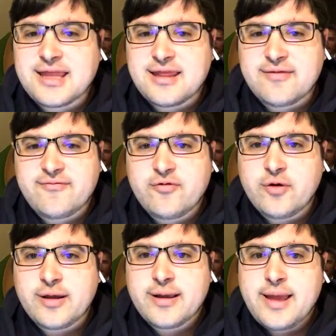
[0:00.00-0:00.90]
does it
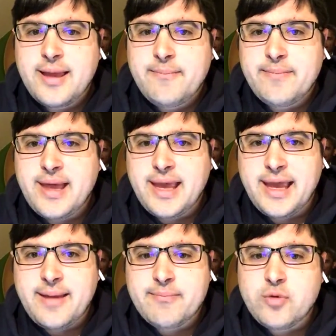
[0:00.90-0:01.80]
for my
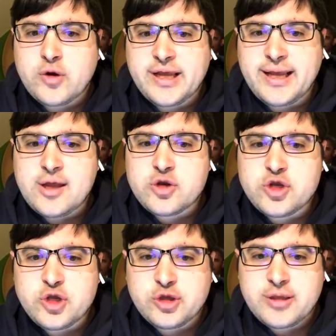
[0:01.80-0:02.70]
morning
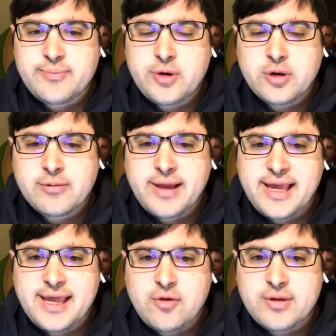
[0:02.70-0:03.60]
news report right
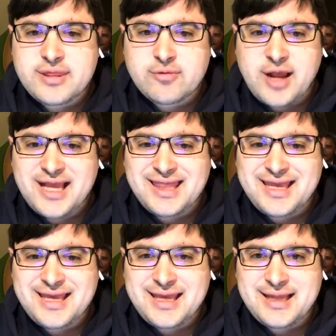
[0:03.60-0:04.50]
here on the Riley
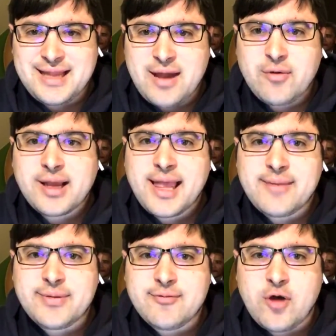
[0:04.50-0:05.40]
King Network. I
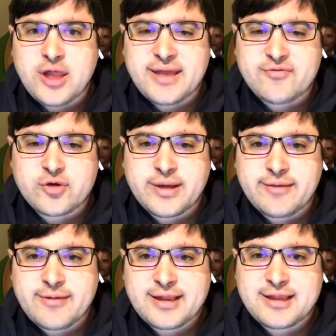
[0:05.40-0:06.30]
hope you all have a great
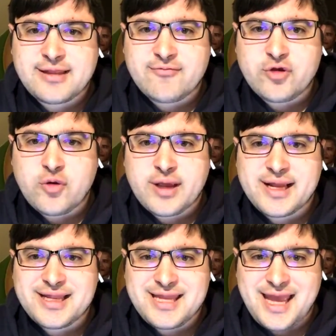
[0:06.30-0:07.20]
rest of your
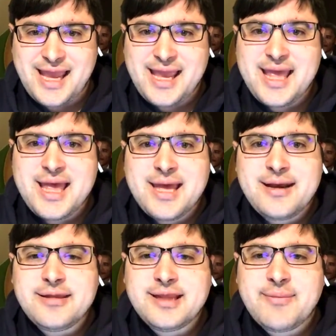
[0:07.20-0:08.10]
day, and
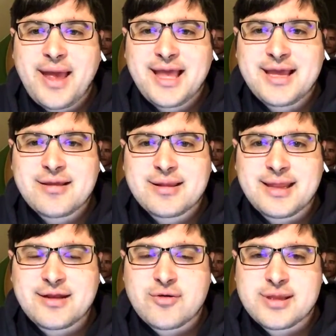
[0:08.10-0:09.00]
I'll see you back here
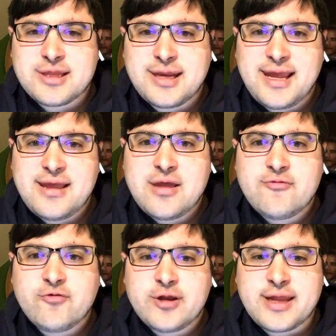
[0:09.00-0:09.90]
later on today
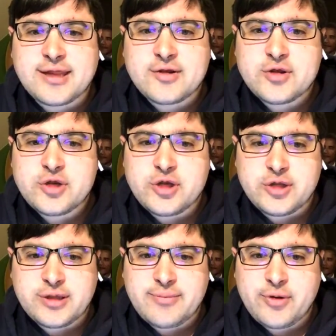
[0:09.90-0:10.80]
for another
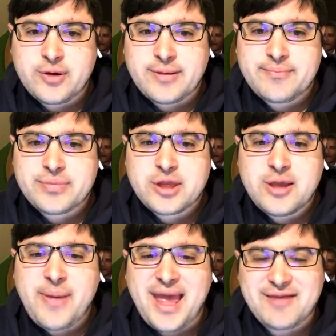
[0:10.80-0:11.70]
news report.
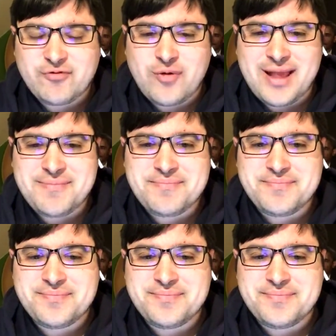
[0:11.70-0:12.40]
Goodbye, everyone.